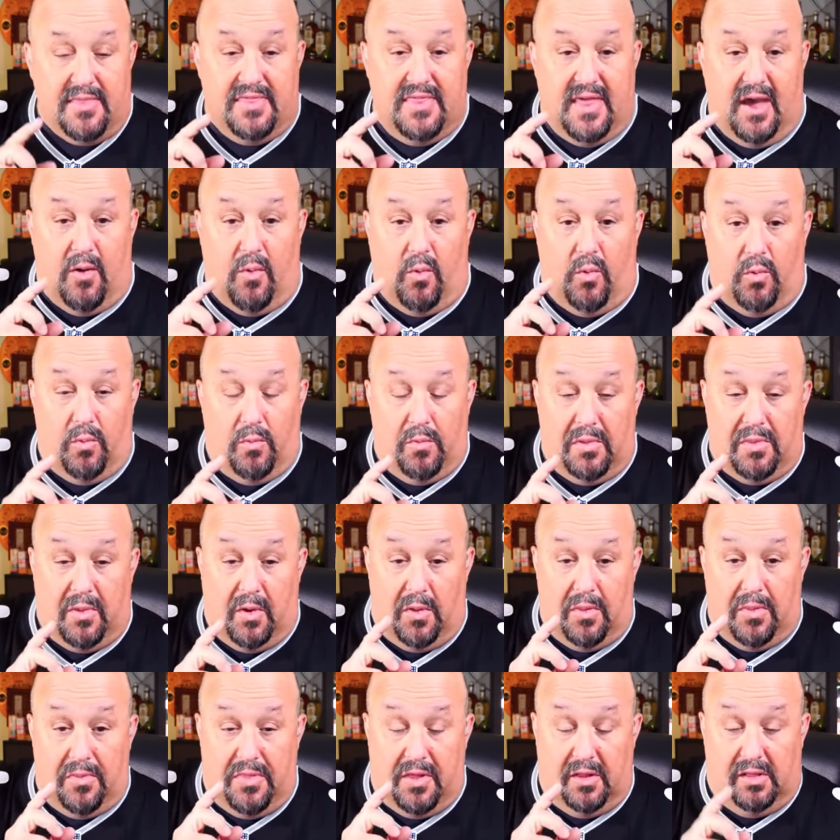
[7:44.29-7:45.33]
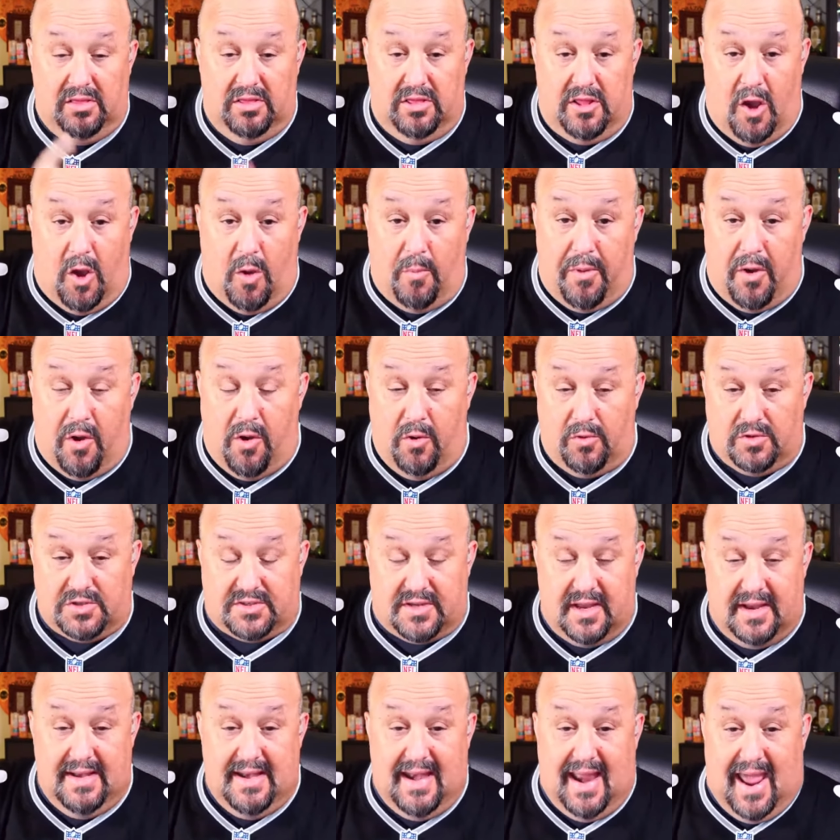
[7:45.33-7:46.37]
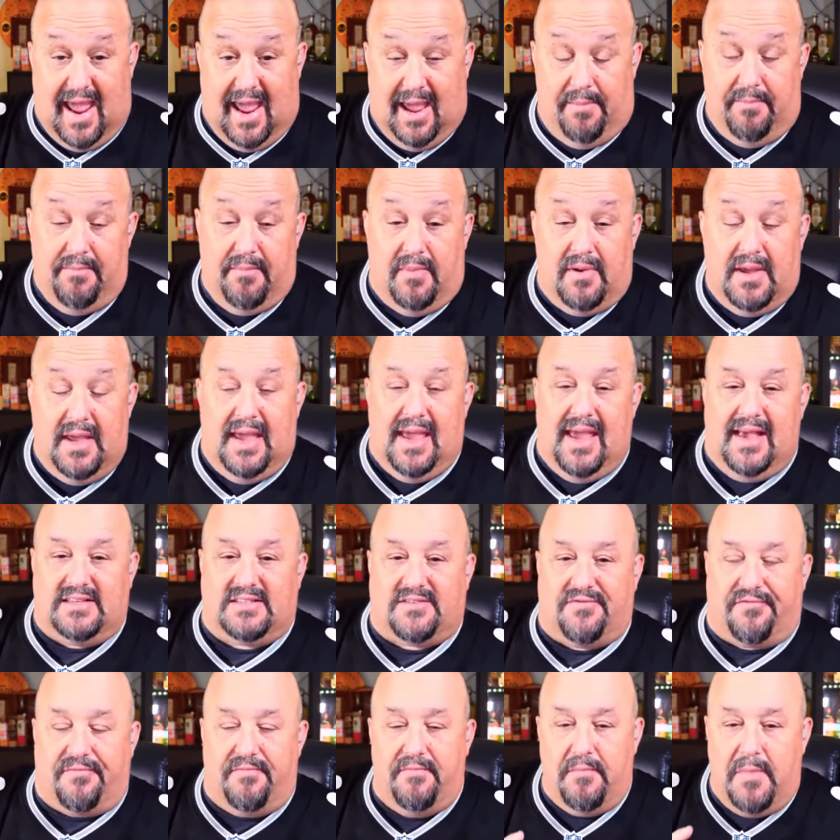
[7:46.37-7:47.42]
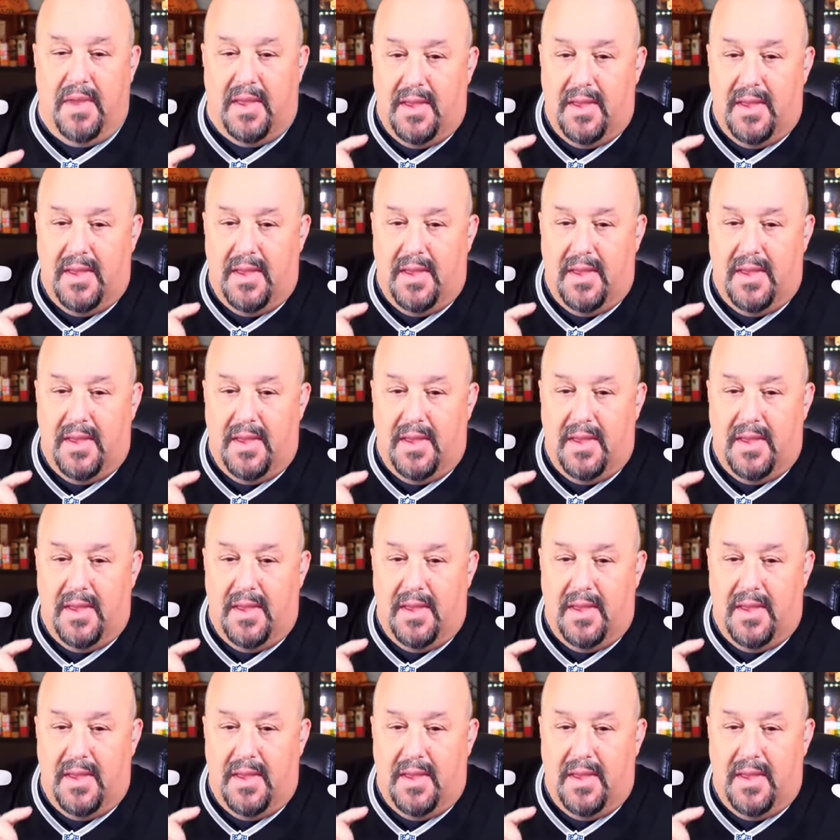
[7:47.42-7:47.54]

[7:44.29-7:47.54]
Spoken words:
The Lobos name is